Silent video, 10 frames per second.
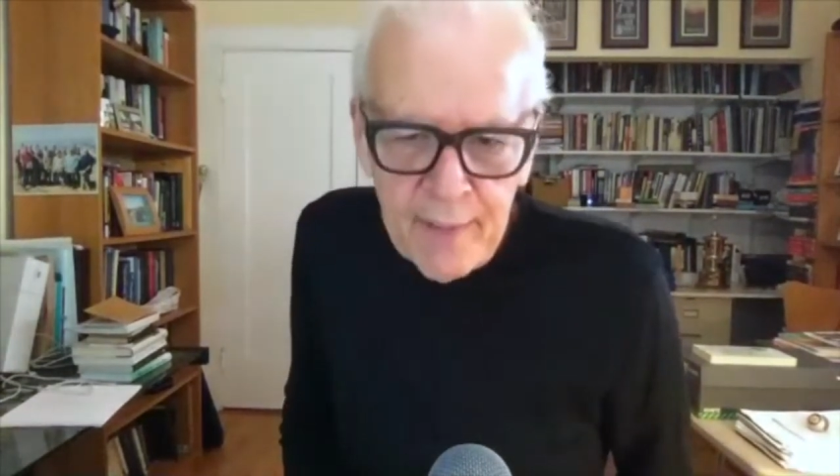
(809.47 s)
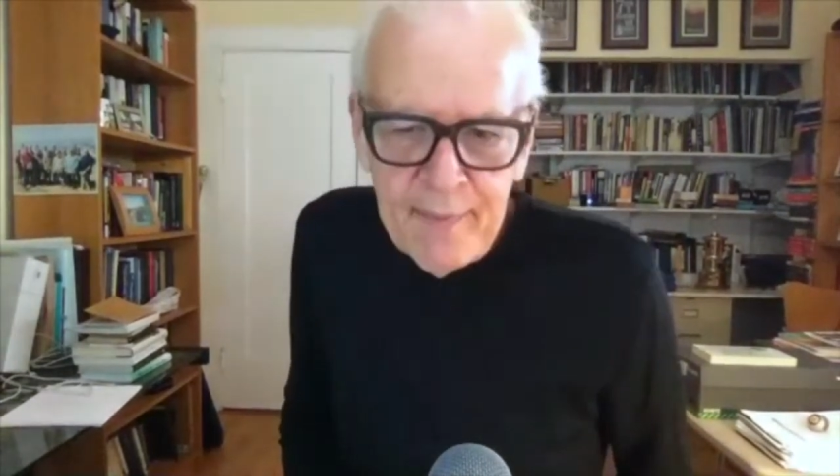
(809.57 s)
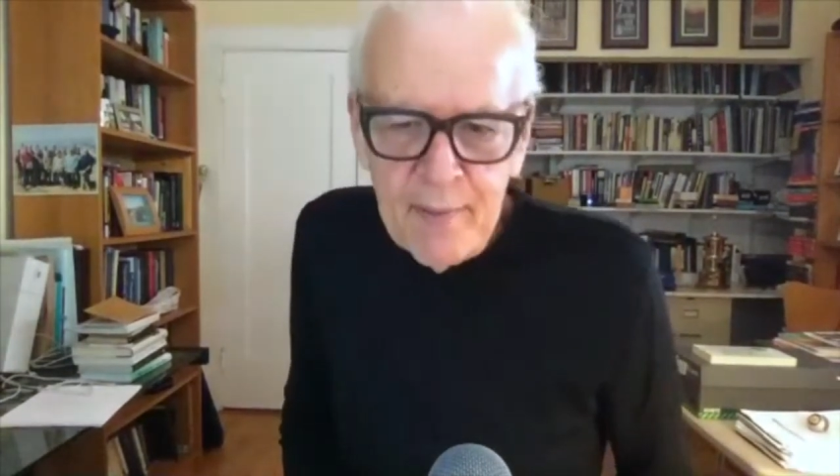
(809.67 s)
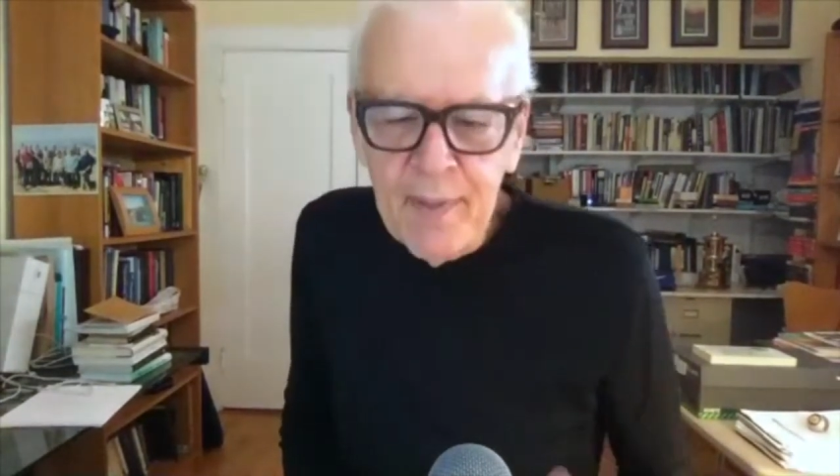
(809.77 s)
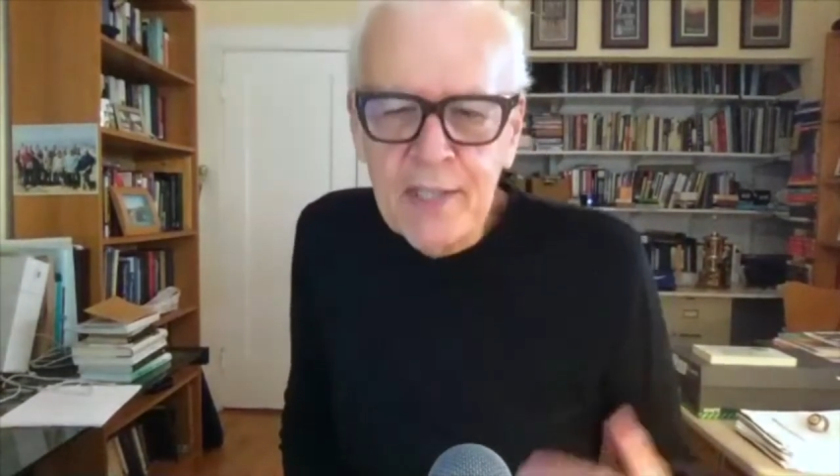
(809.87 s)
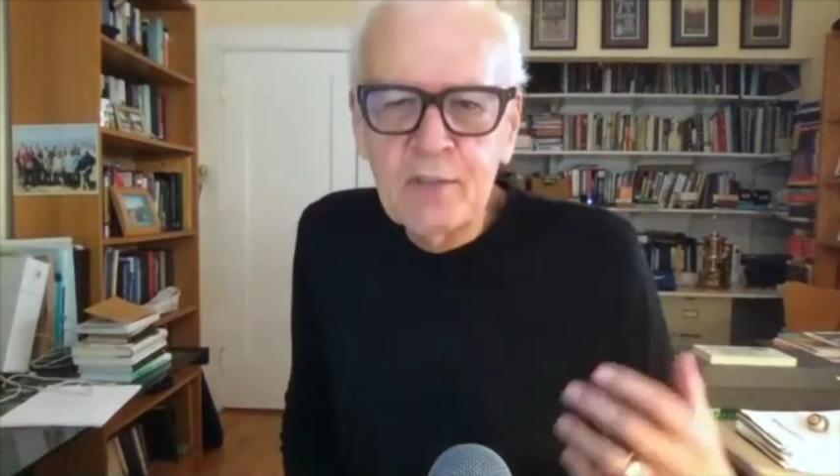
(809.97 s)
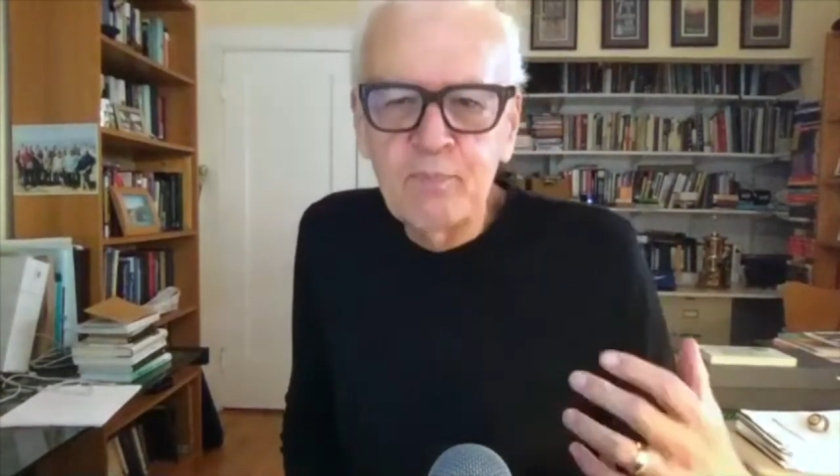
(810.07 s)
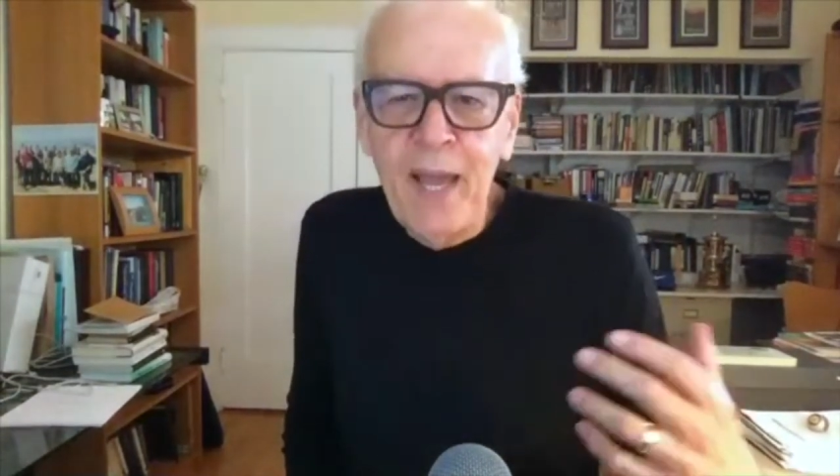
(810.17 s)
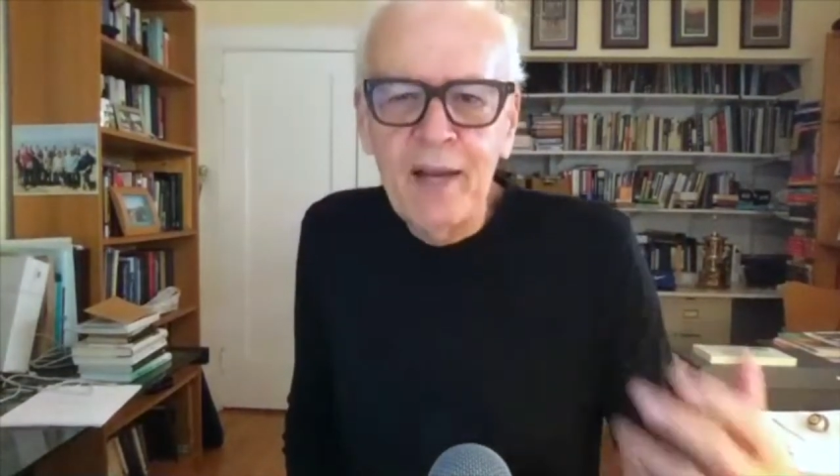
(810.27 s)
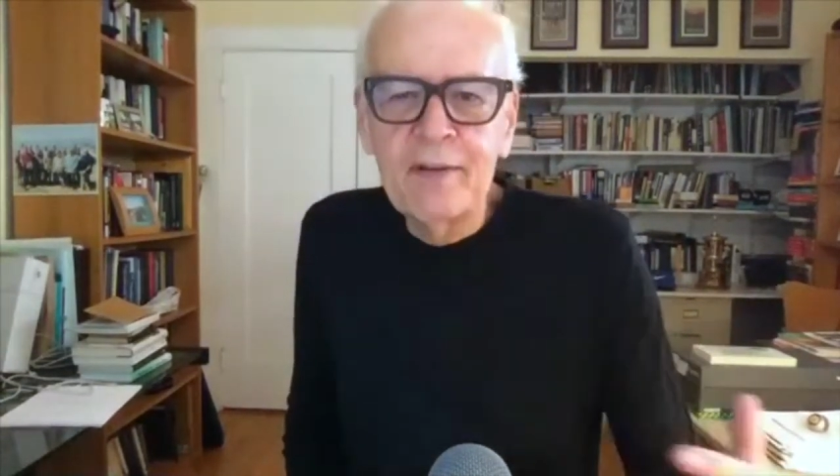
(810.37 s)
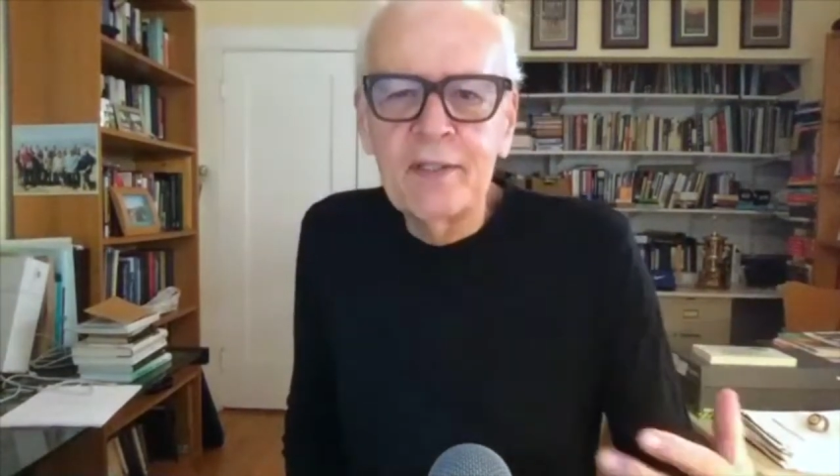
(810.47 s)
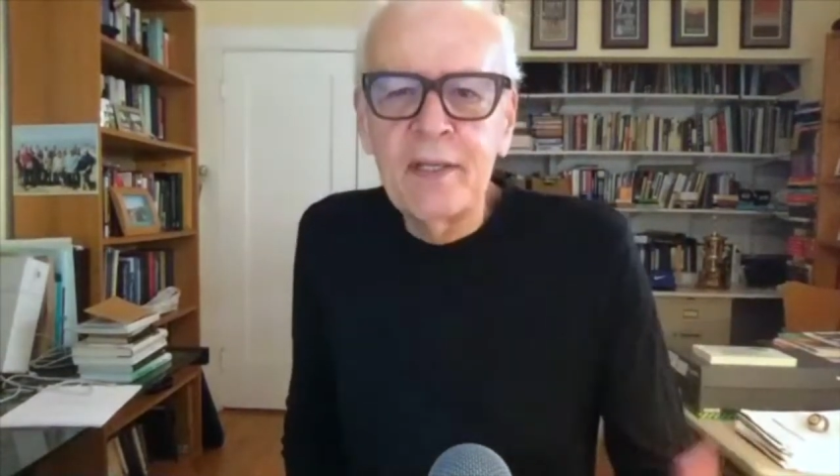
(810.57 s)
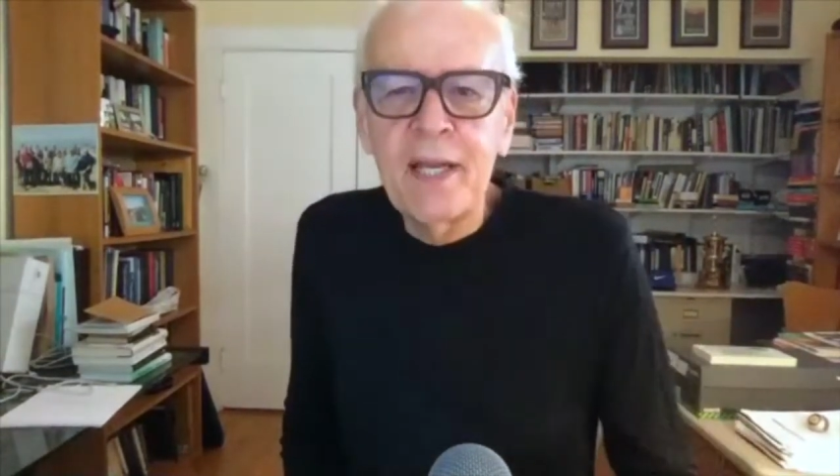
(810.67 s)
I remember that's back in the